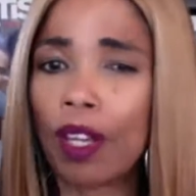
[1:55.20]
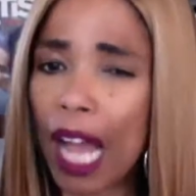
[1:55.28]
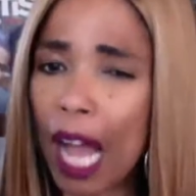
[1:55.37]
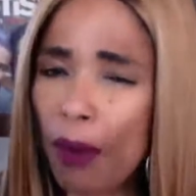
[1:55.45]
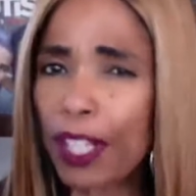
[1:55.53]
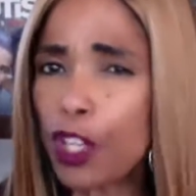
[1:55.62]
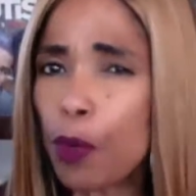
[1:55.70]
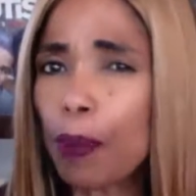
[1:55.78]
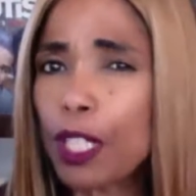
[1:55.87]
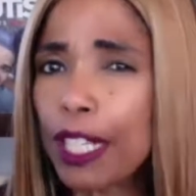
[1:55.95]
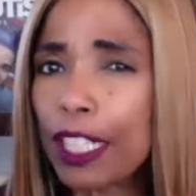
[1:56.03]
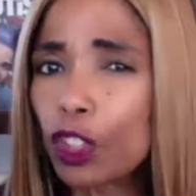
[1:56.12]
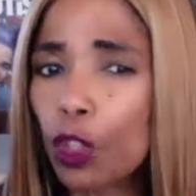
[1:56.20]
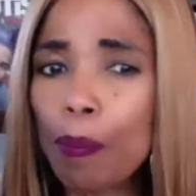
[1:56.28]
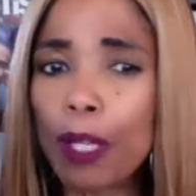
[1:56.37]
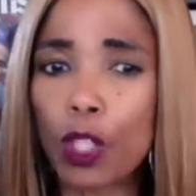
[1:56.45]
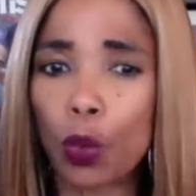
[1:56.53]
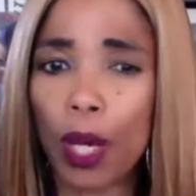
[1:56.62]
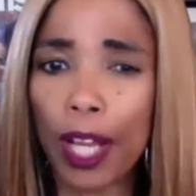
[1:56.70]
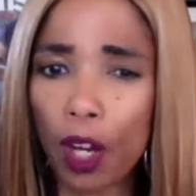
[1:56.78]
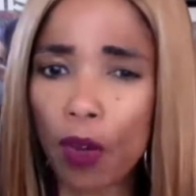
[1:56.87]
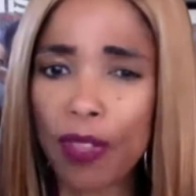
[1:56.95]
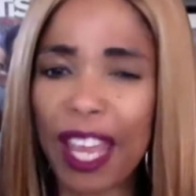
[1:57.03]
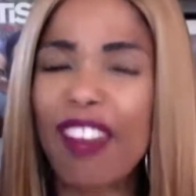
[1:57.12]
How can you protect your mental
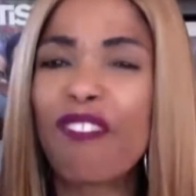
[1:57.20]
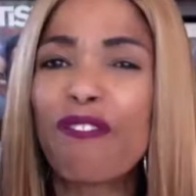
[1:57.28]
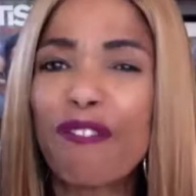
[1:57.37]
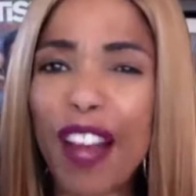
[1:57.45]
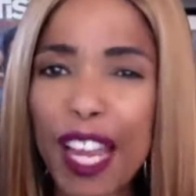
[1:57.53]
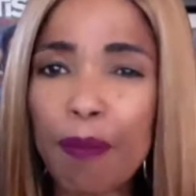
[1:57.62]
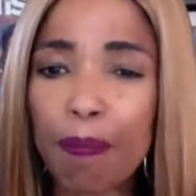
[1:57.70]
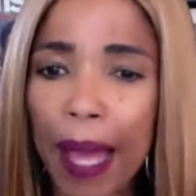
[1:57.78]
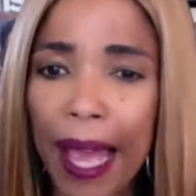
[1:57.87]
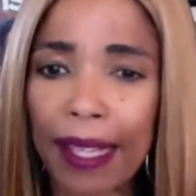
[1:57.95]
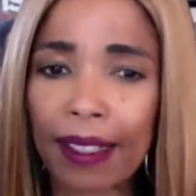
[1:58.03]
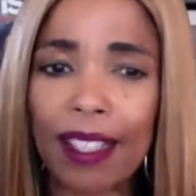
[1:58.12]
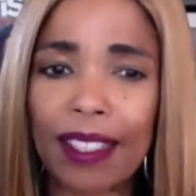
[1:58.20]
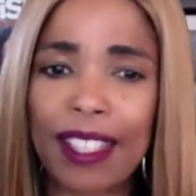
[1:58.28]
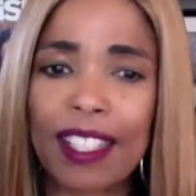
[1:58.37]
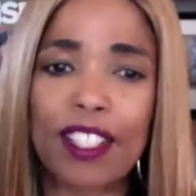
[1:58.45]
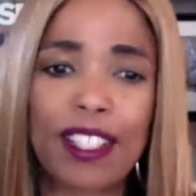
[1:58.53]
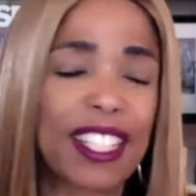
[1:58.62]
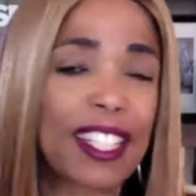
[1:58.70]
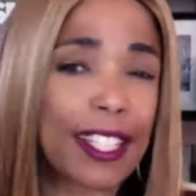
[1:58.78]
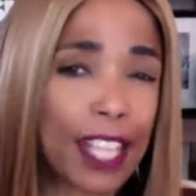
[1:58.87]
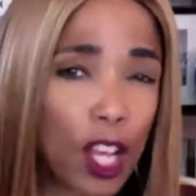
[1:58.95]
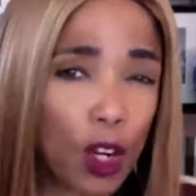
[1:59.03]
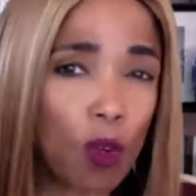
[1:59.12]
health and fight back against this
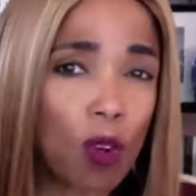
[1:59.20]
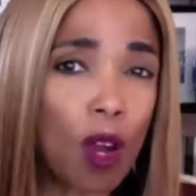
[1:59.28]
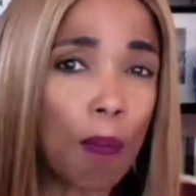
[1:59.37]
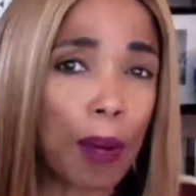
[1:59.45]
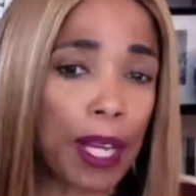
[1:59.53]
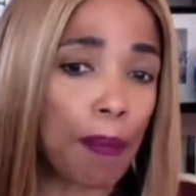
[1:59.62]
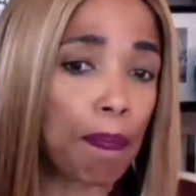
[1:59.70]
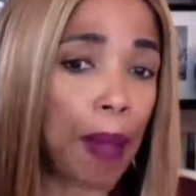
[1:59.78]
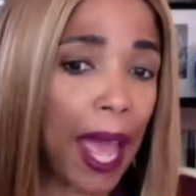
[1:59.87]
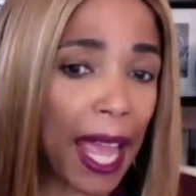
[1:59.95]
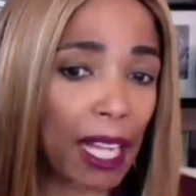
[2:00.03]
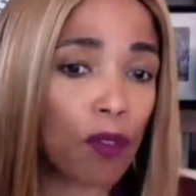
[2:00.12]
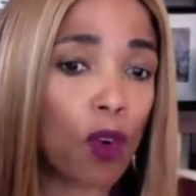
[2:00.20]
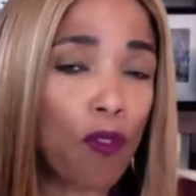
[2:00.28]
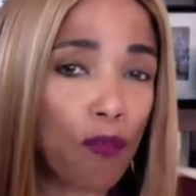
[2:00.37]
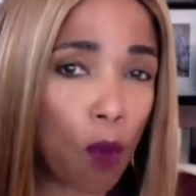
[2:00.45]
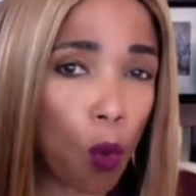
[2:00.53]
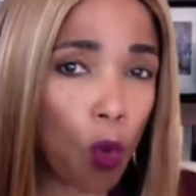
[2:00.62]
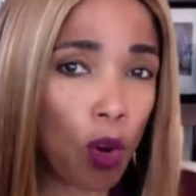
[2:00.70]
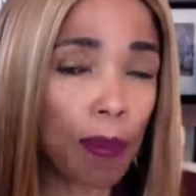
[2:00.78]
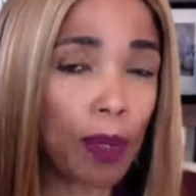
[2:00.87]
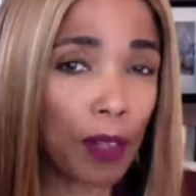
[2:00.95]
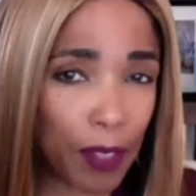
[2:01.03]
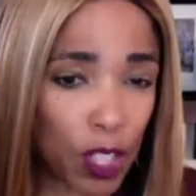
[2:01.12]
subtle but impactful form
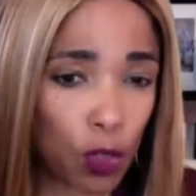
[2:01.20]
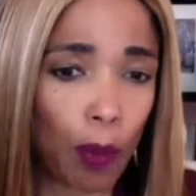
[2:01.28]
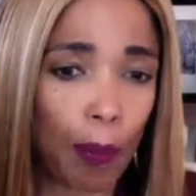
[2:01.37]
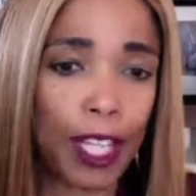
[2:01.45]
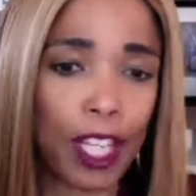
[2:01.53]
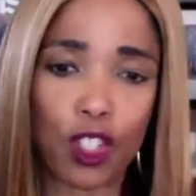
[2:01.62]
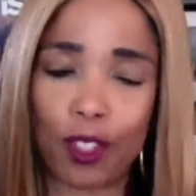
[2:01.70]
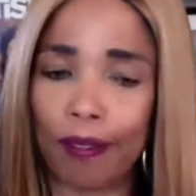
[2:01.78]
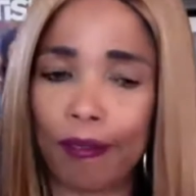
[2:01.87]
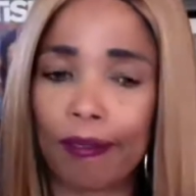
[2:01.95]
of discrimination?